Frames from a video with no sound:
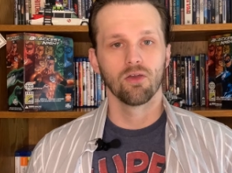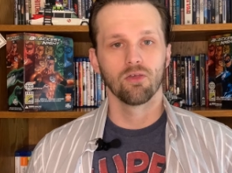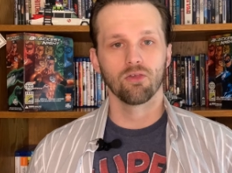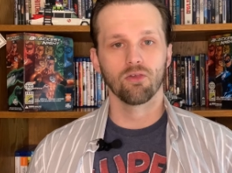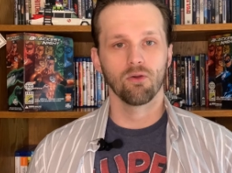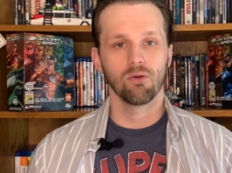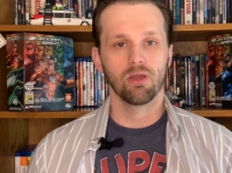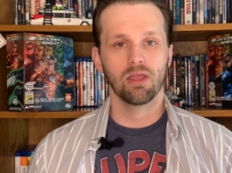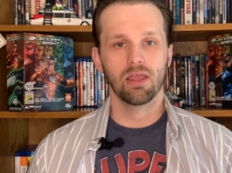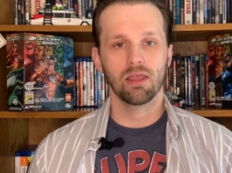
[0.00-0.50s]

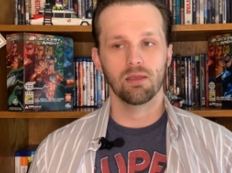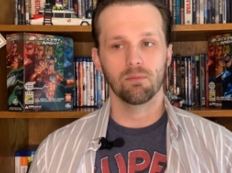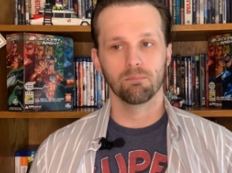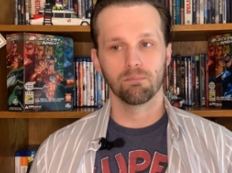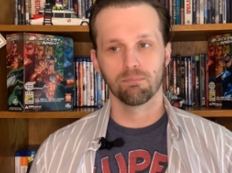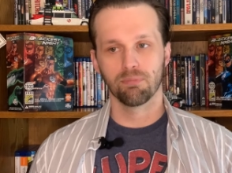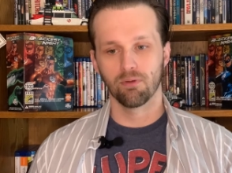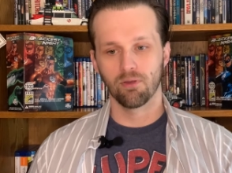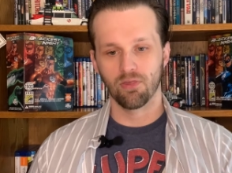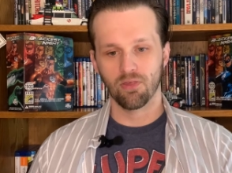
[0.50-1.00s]
So he
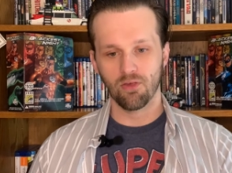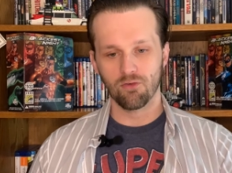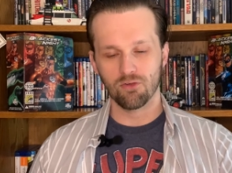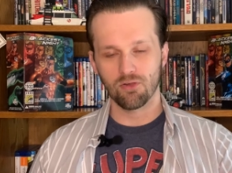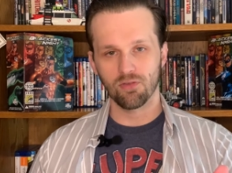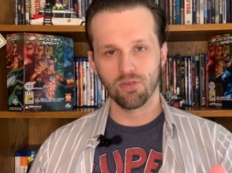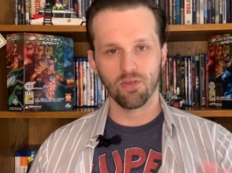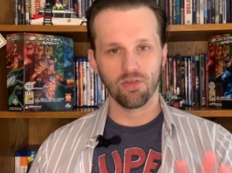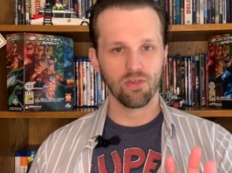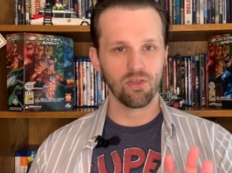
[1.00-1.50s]

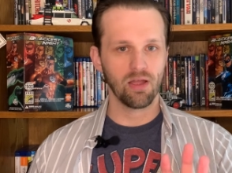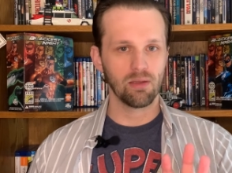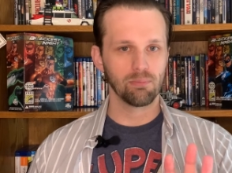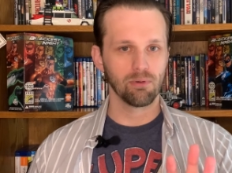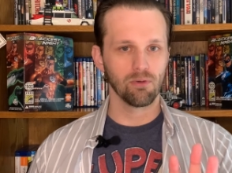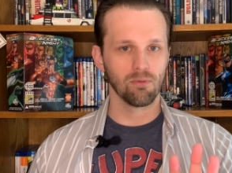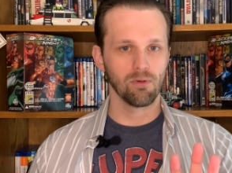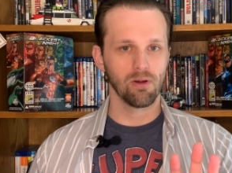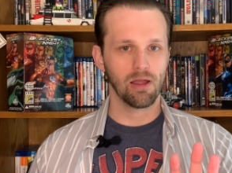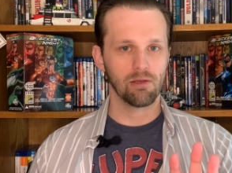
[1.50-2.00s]
positions his
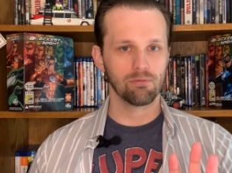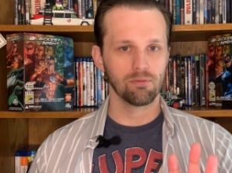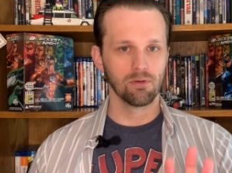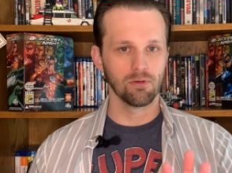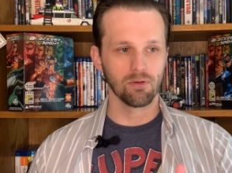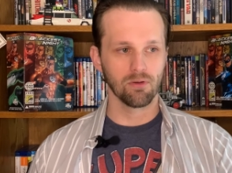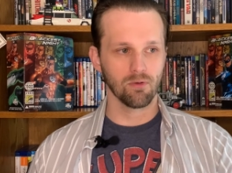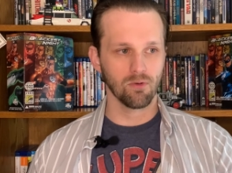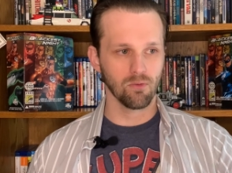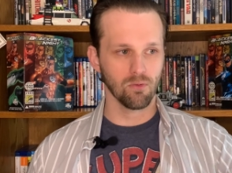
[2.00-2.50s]
sniper
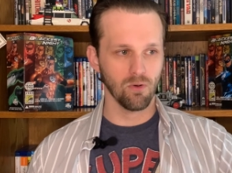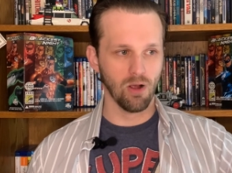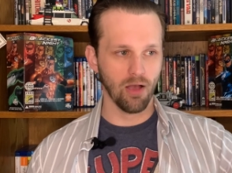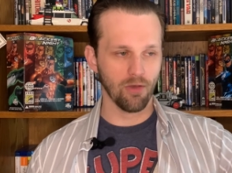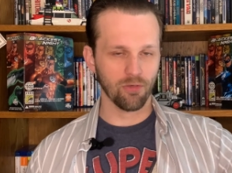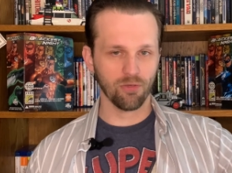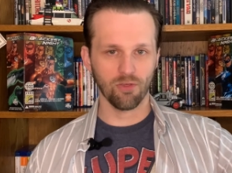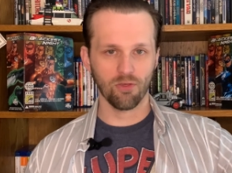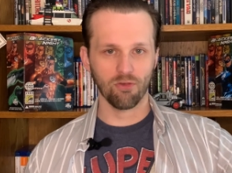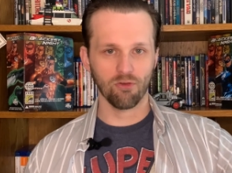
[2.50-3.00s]
rifle
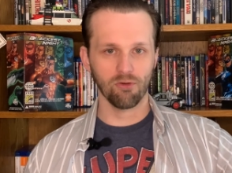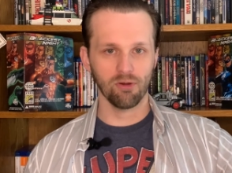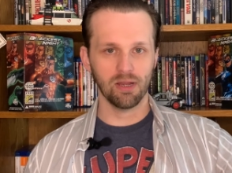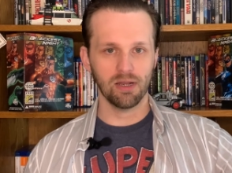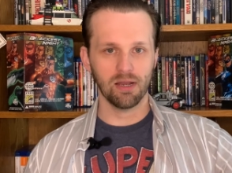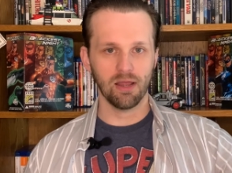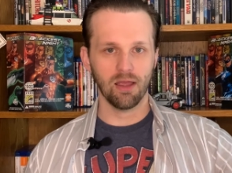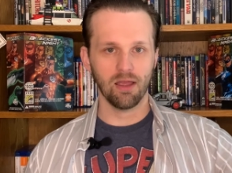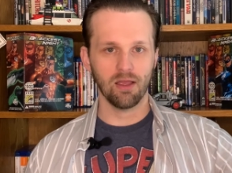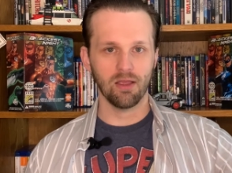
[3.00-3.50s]
across the
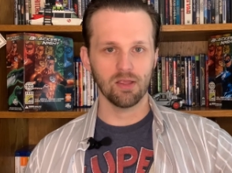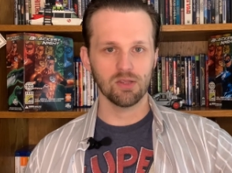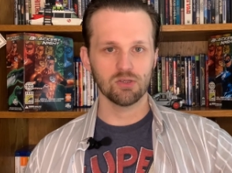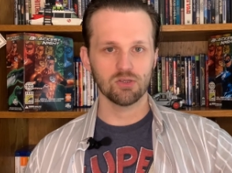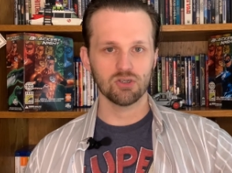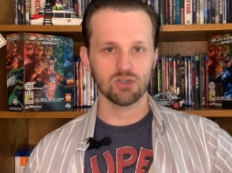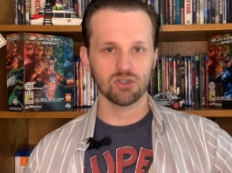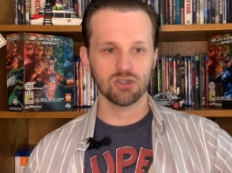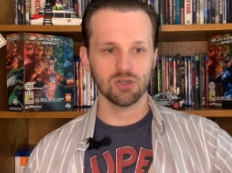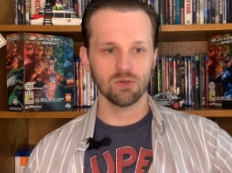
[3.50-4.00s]
street and
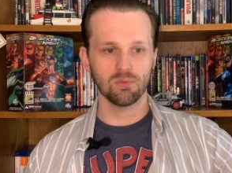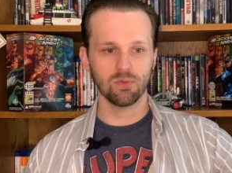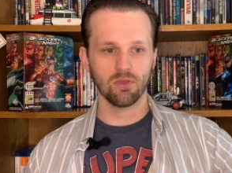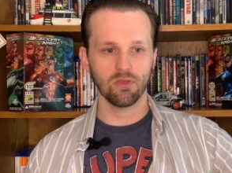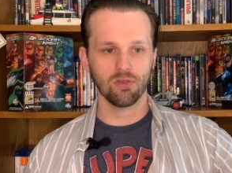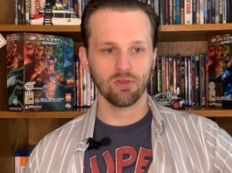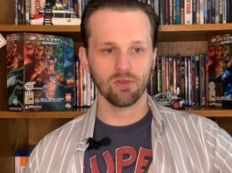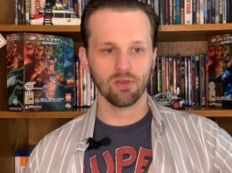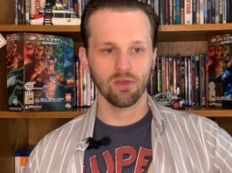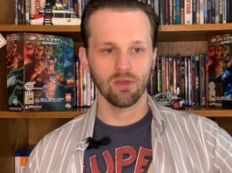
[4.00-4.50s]

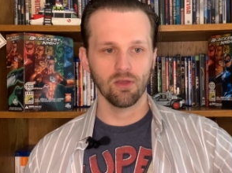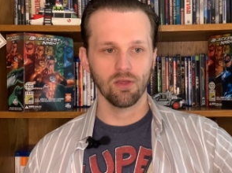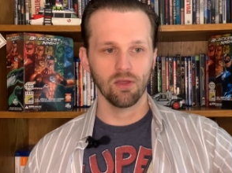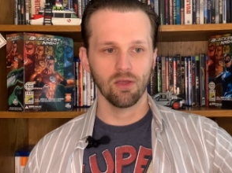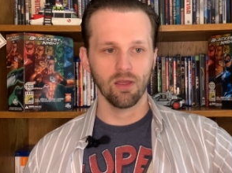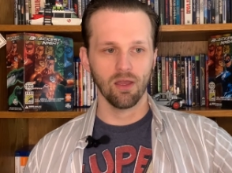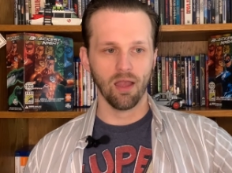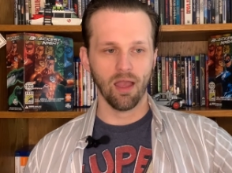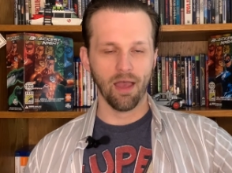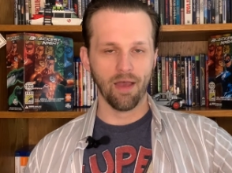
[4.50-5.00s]
shoots
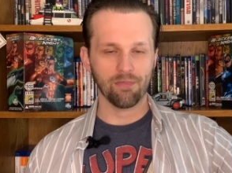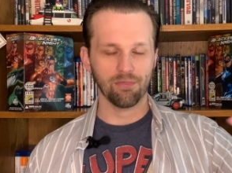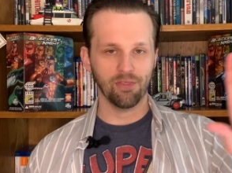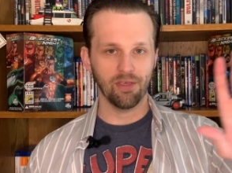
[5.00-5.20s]
at